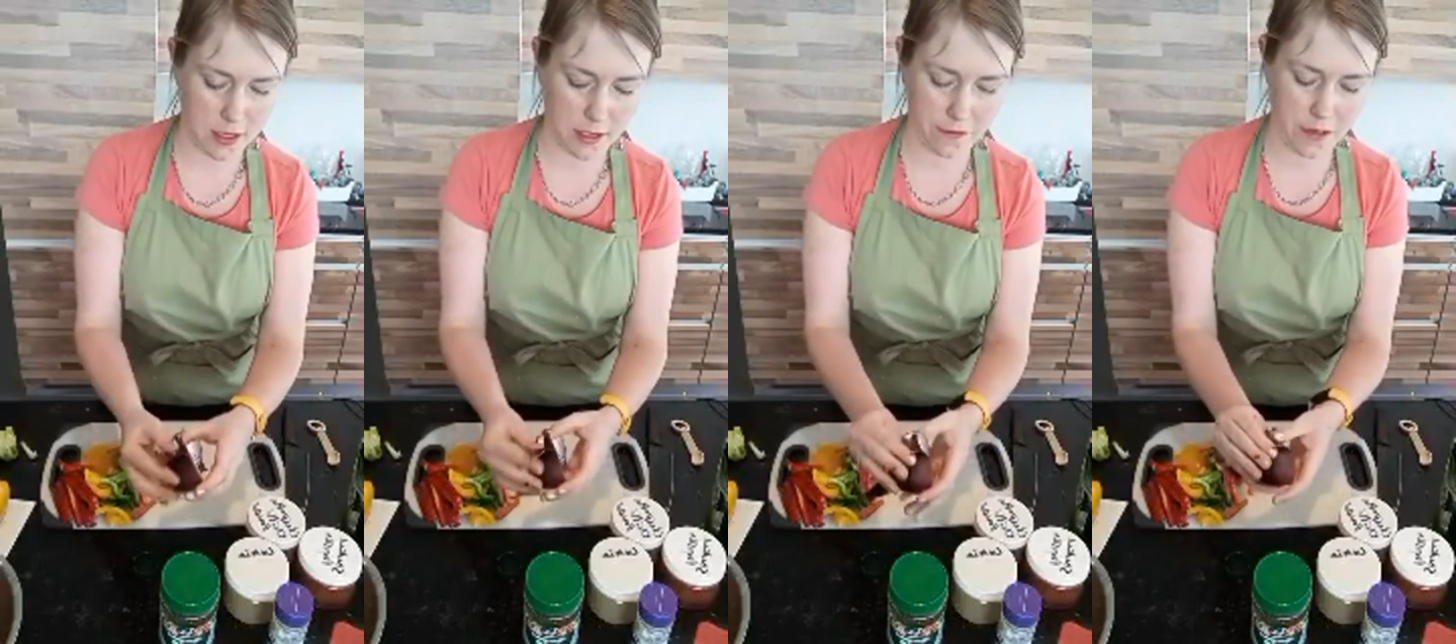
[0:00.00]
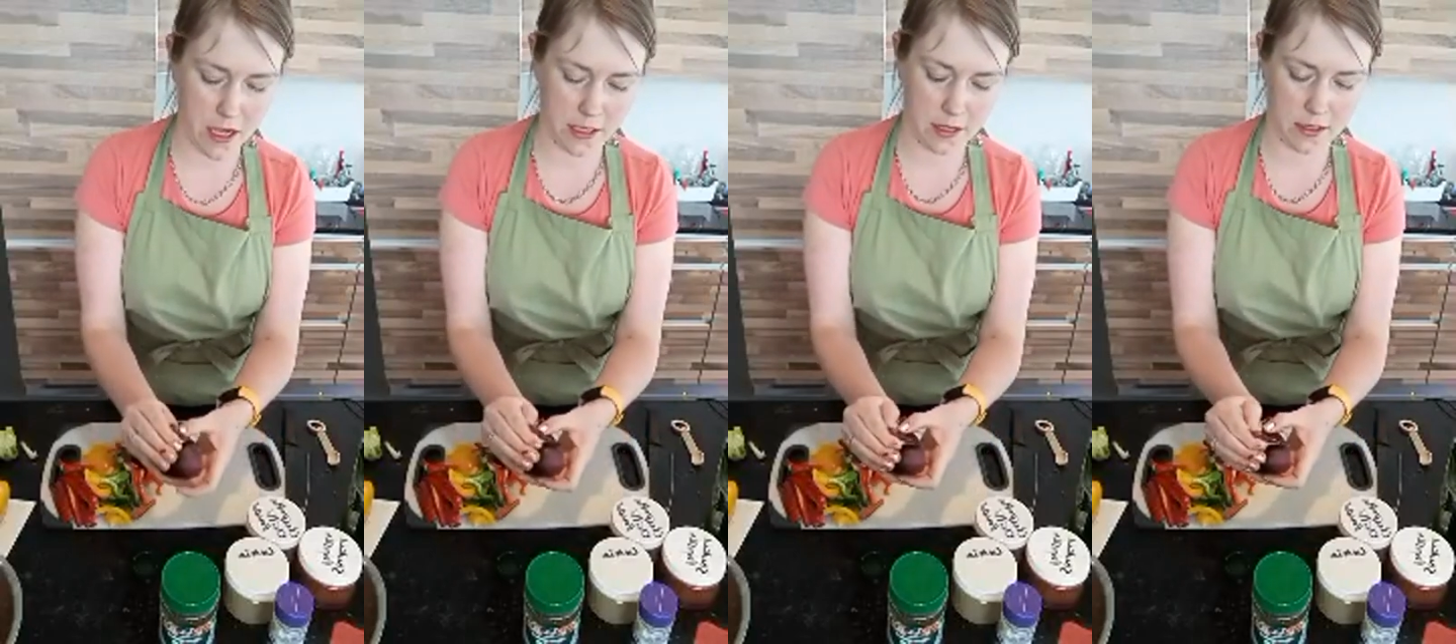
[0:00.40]
the
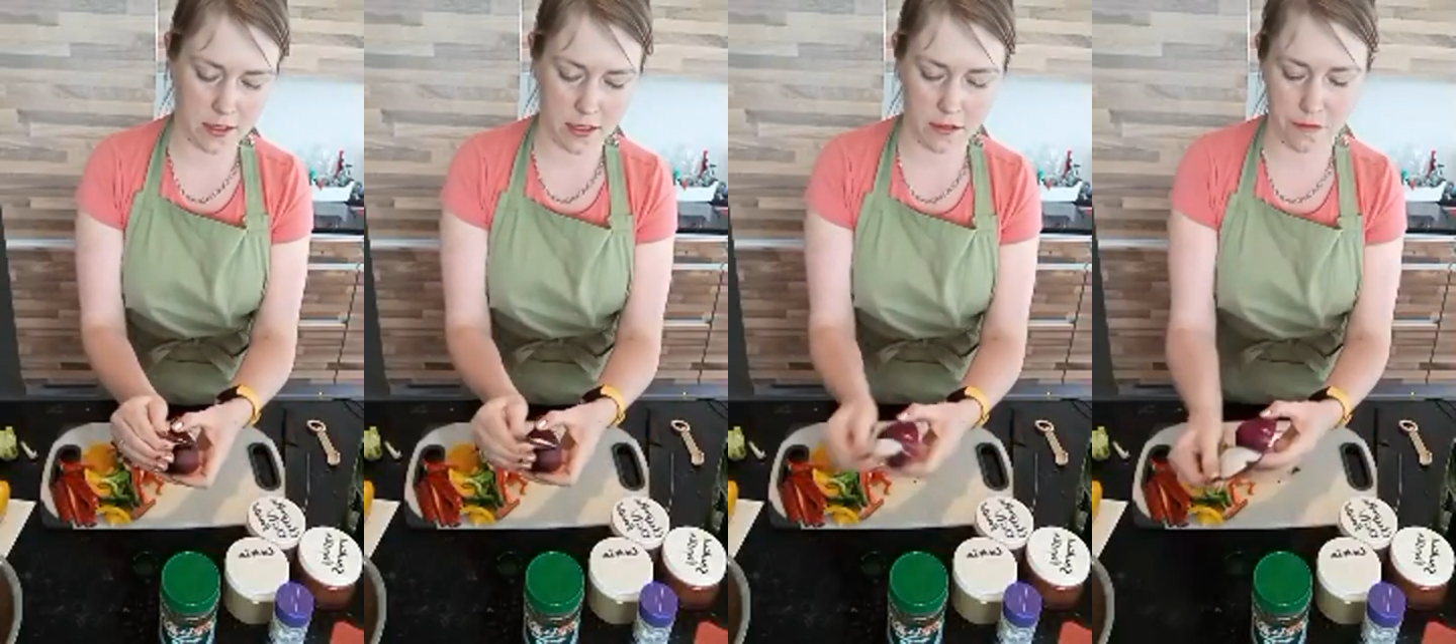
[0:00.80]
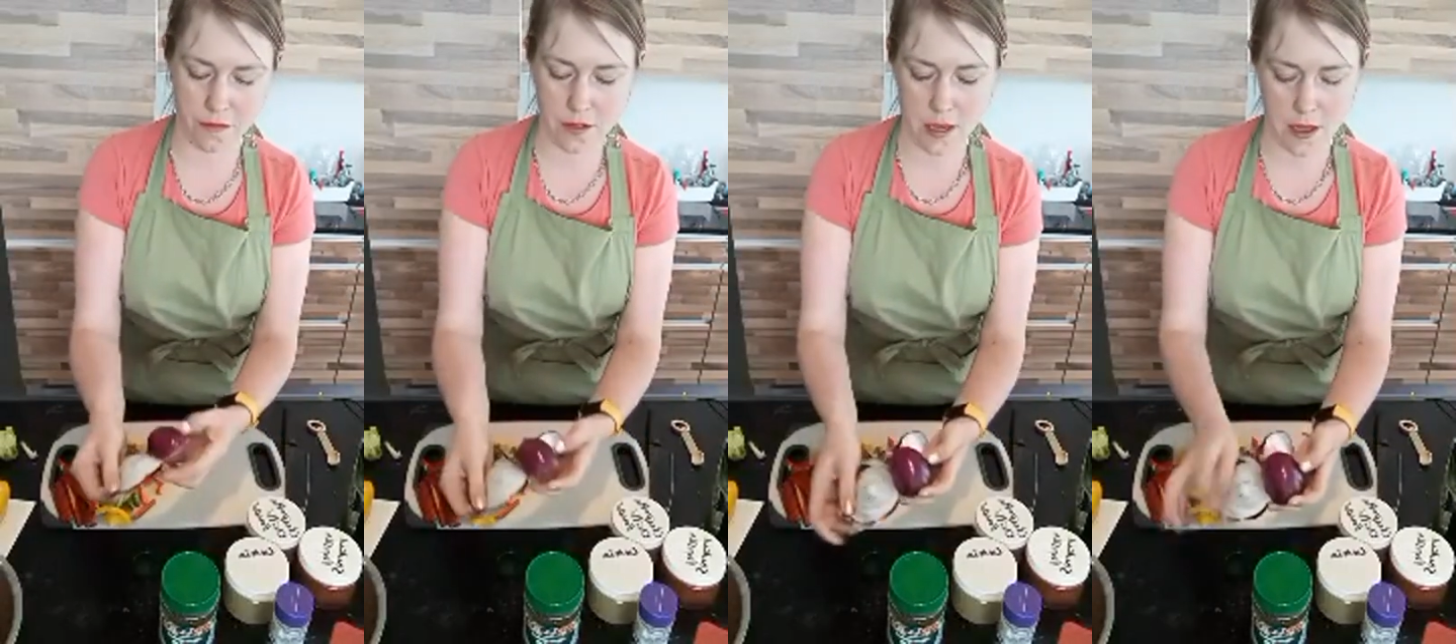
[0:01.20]
first kind of
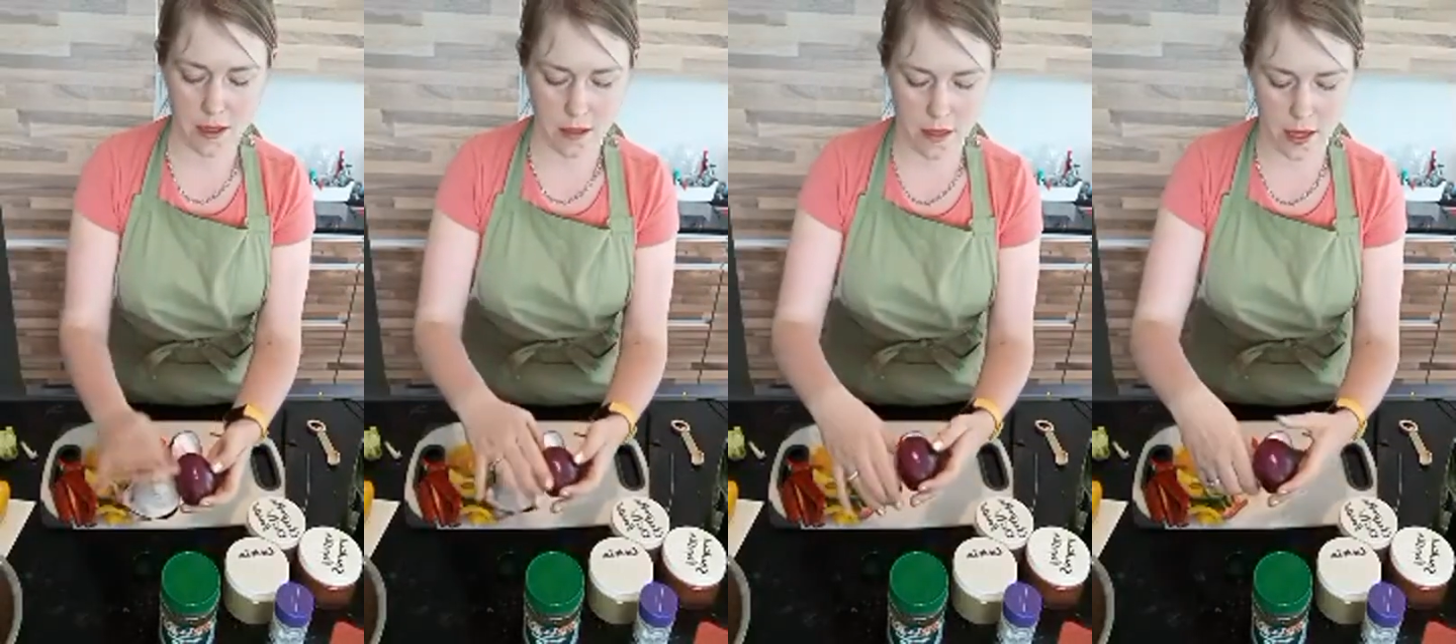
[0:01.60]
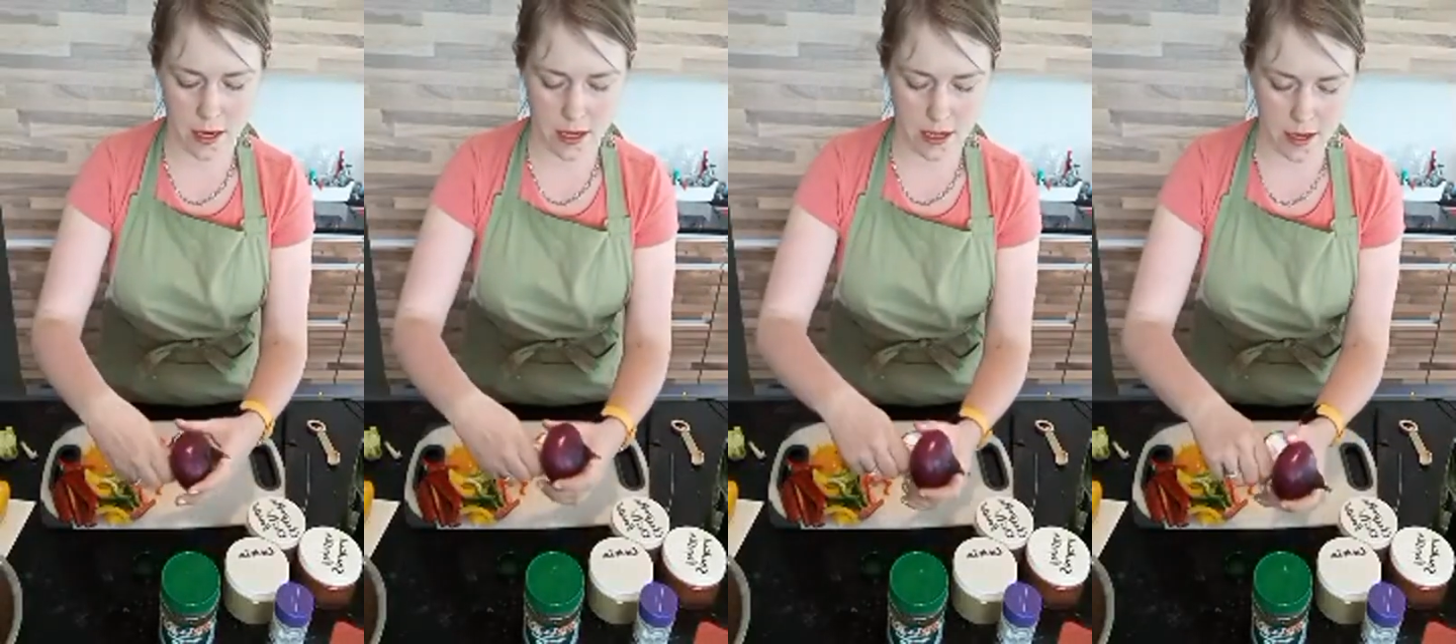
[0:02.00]

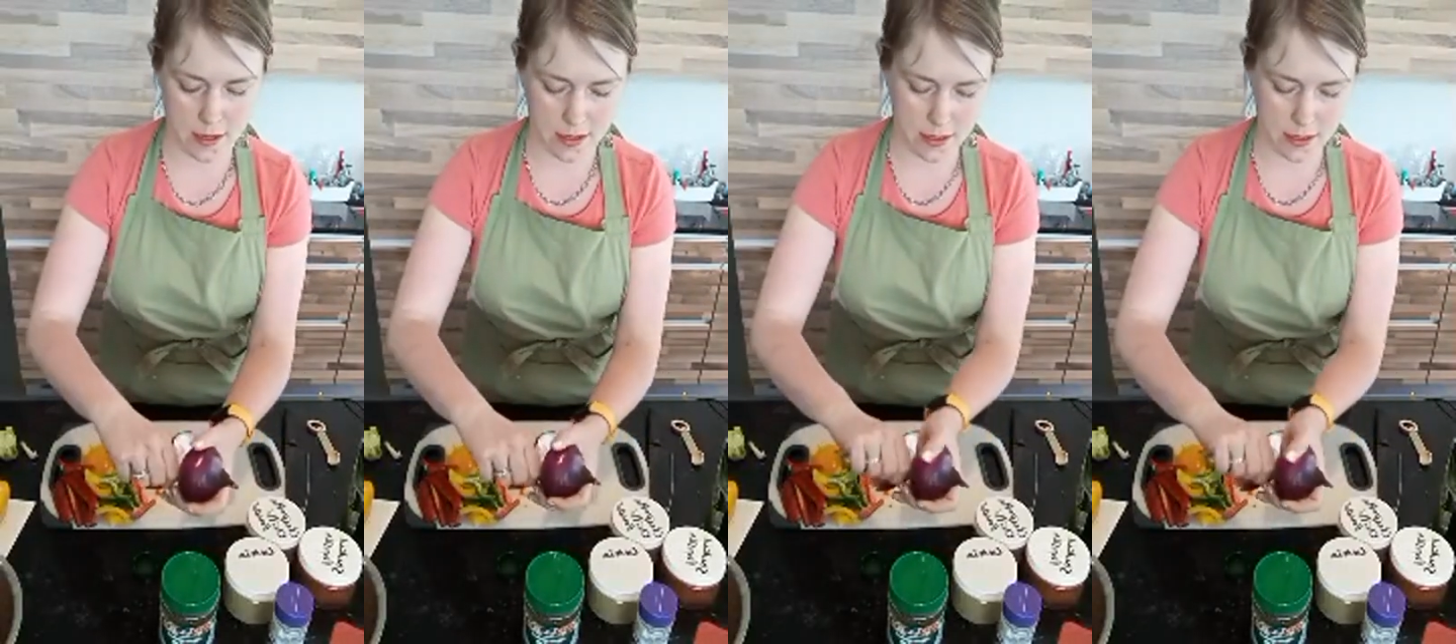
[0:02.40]
thinner